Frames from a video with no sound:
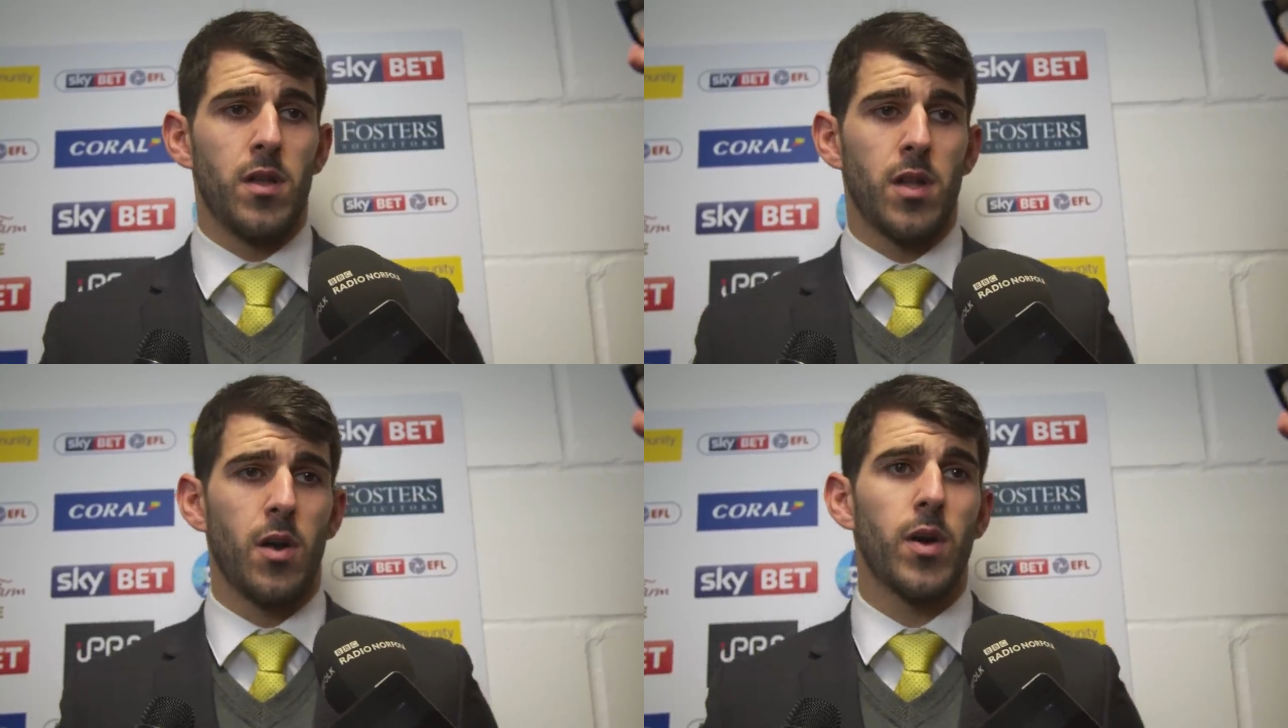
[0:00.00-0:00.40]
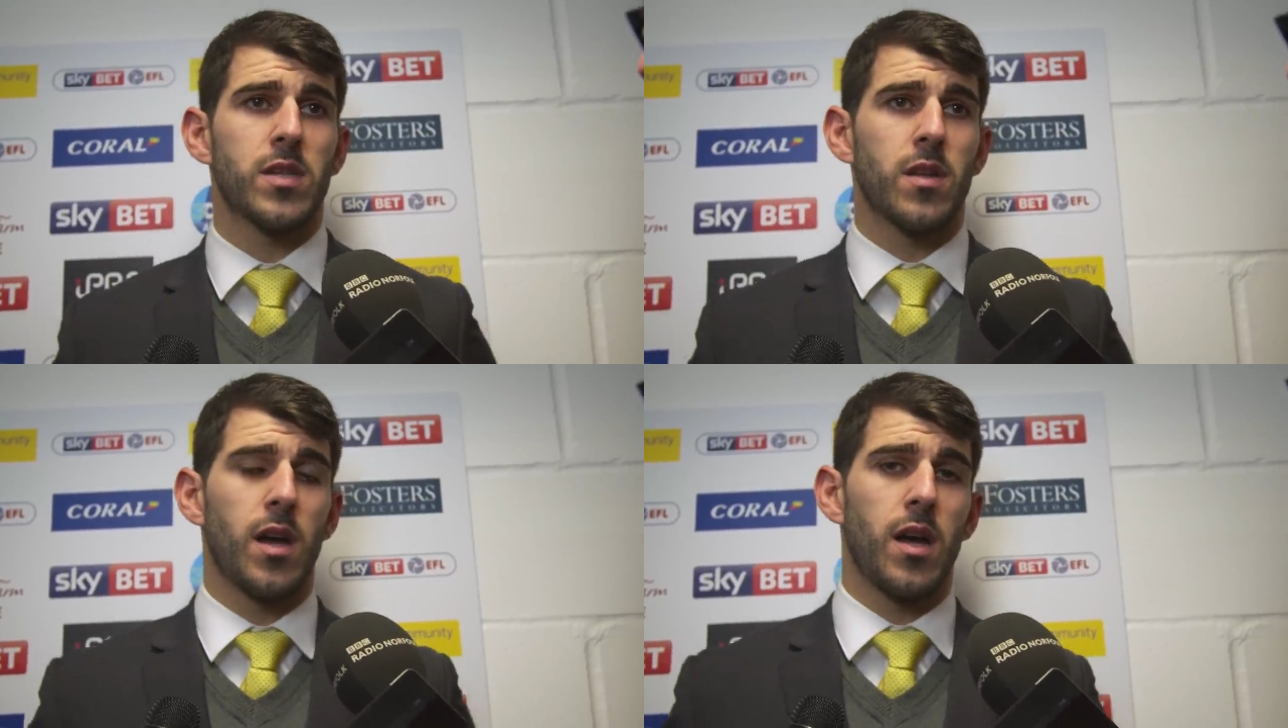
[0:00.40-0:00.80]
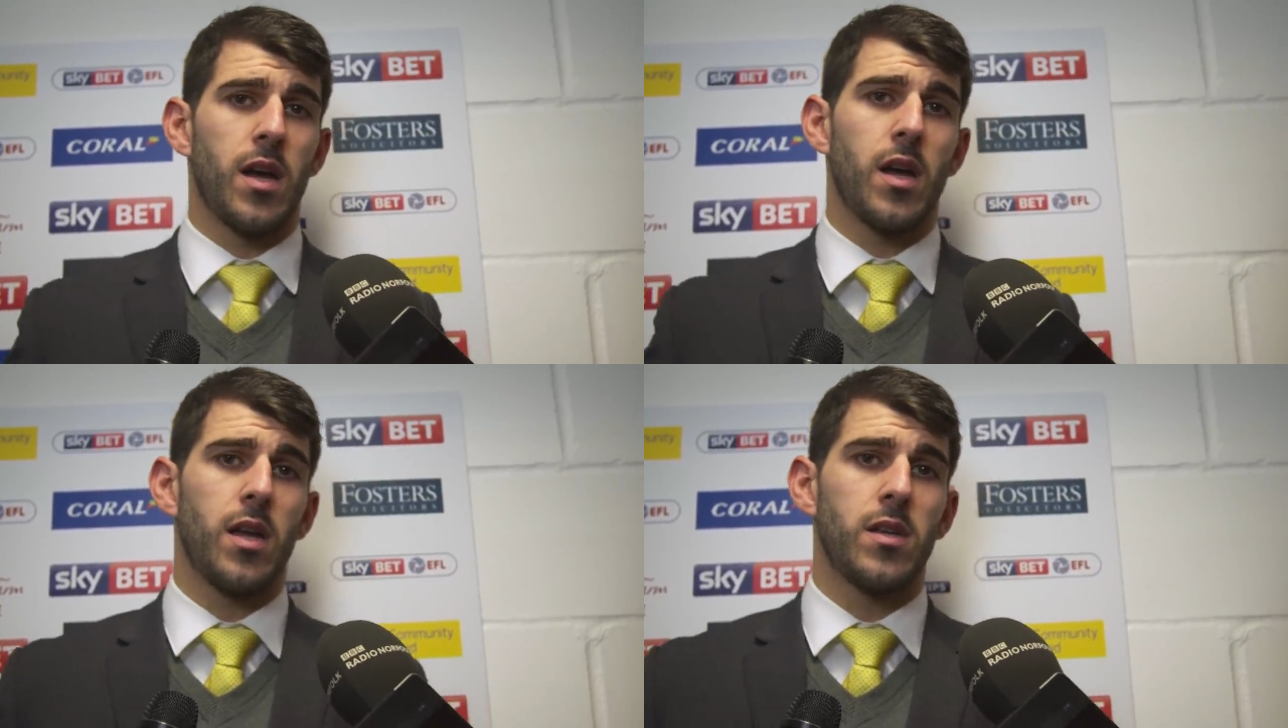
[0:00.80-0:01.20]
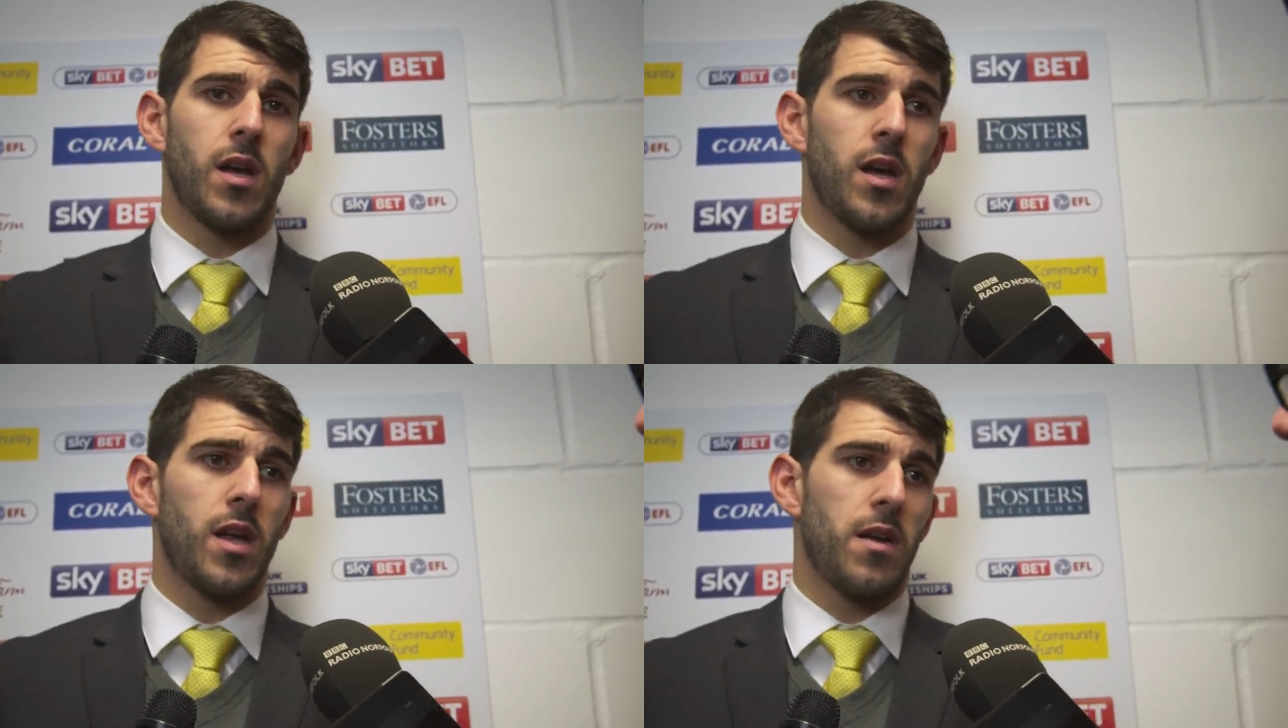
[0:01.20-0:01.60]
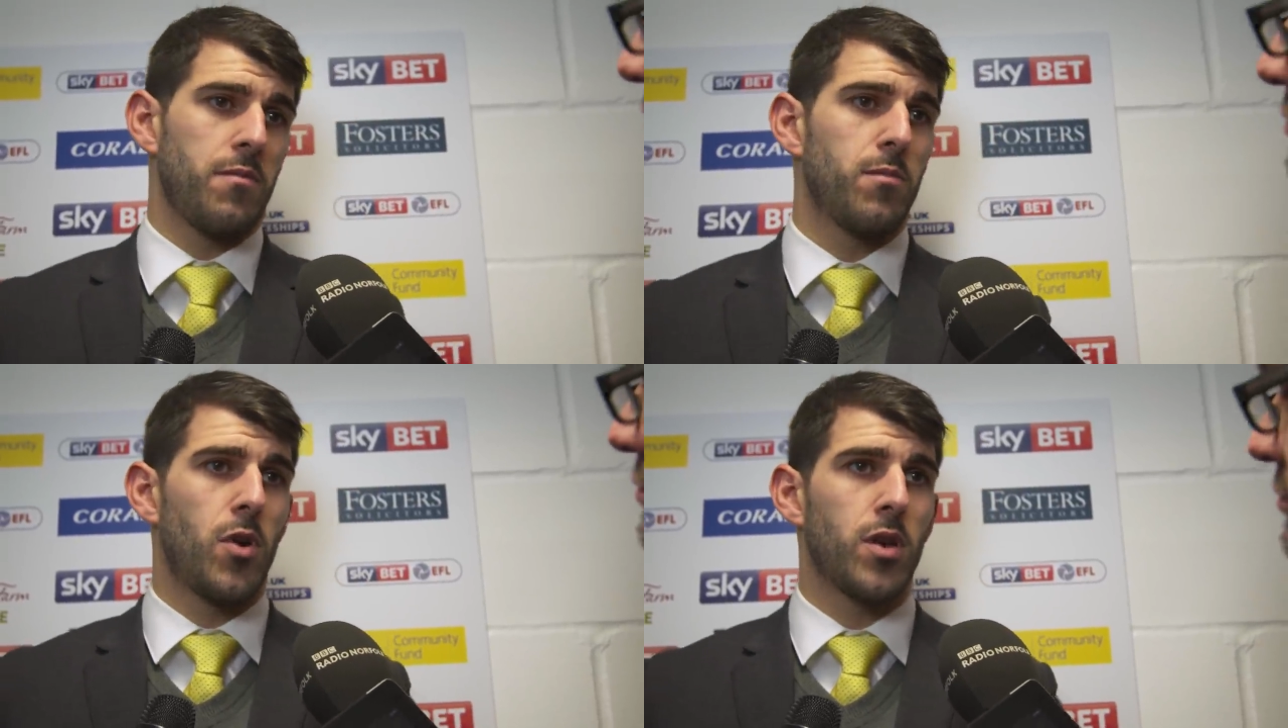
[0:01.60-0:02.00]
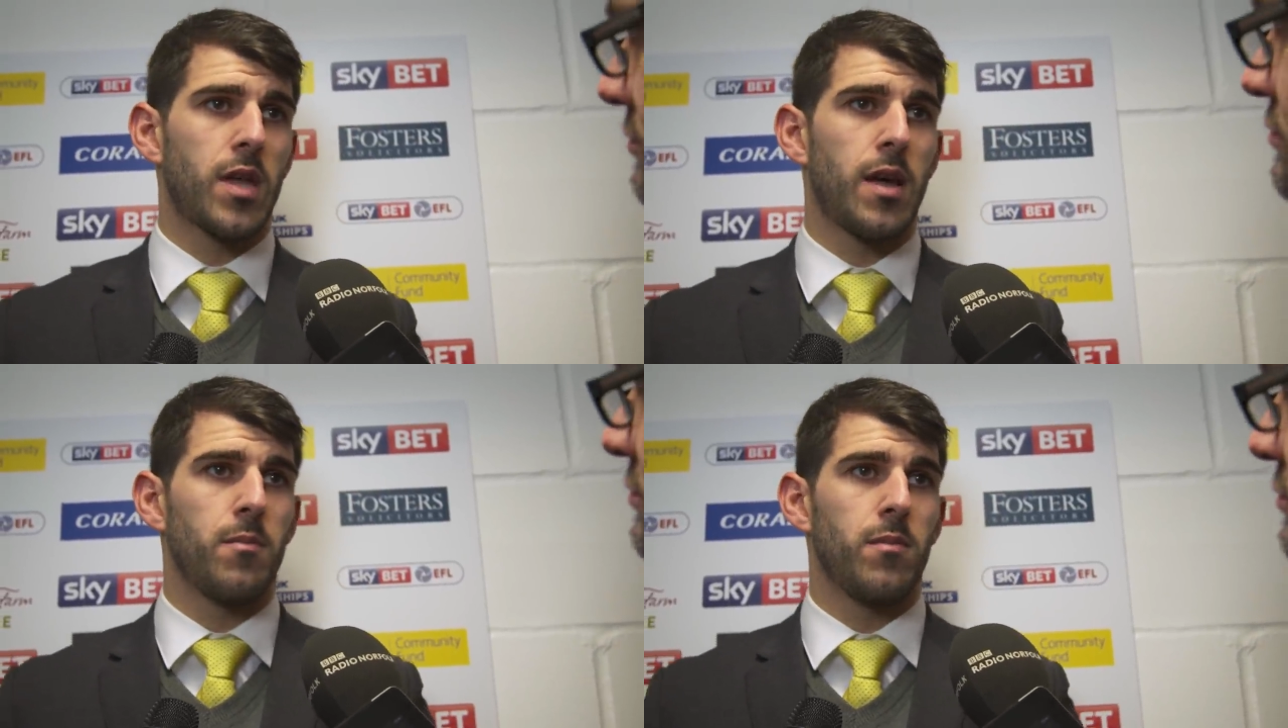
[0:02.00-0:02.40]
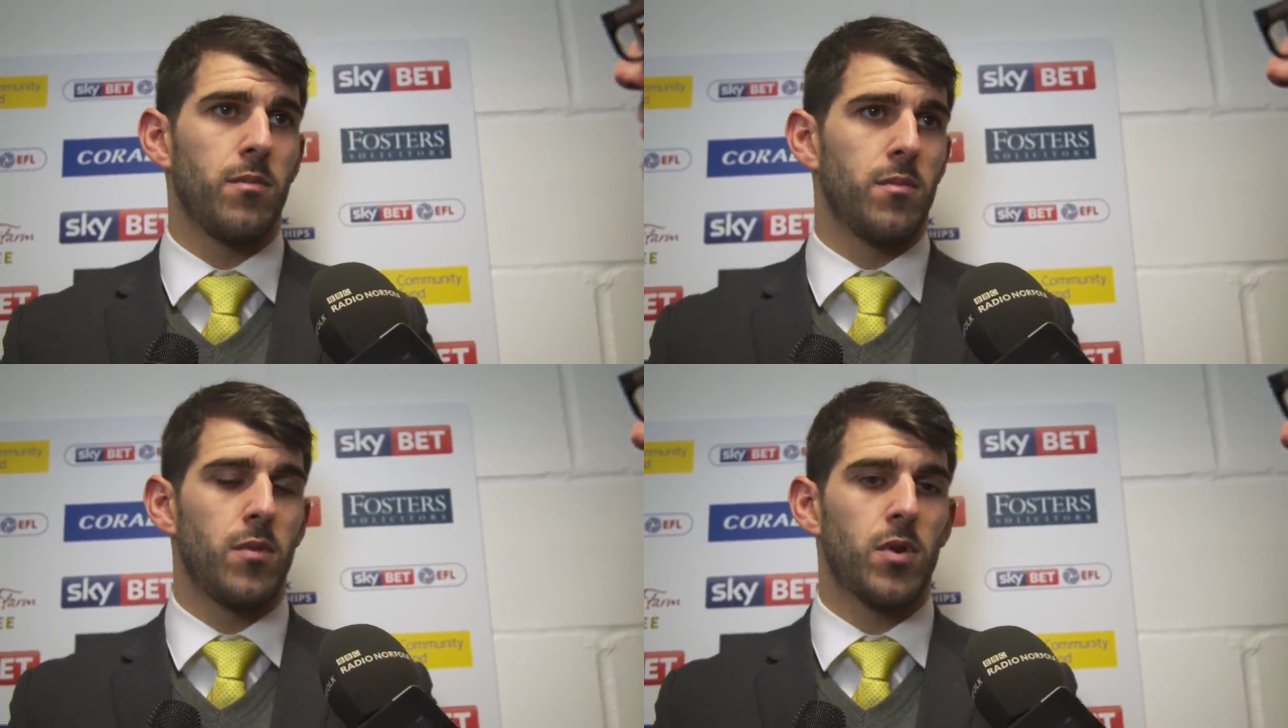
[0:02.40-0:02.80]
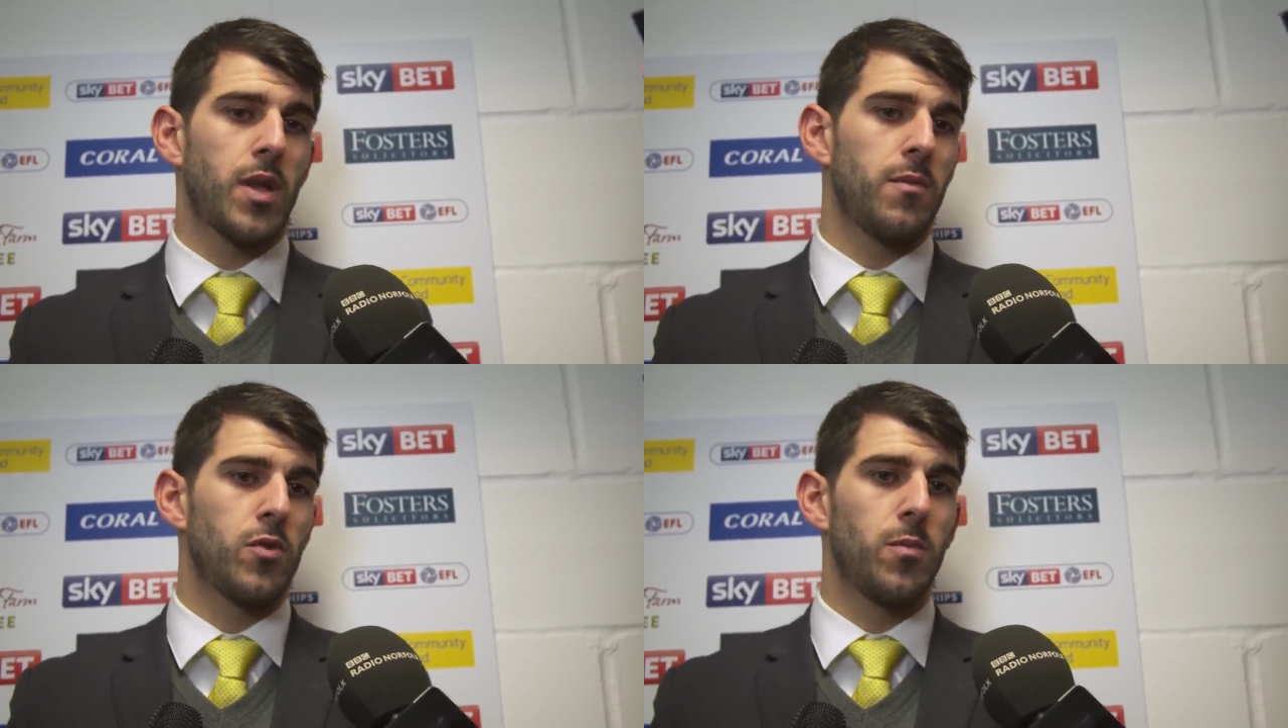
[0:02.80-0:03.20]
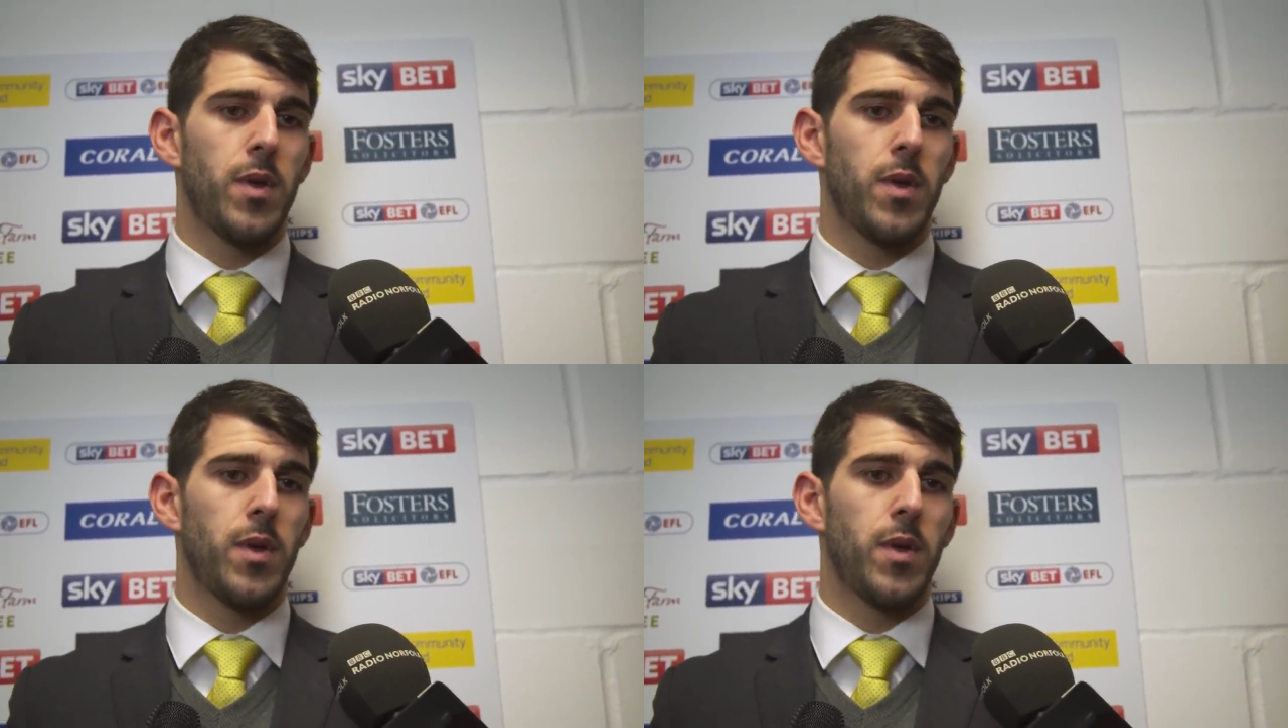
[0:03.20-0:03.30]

now I, I, I have more time more time to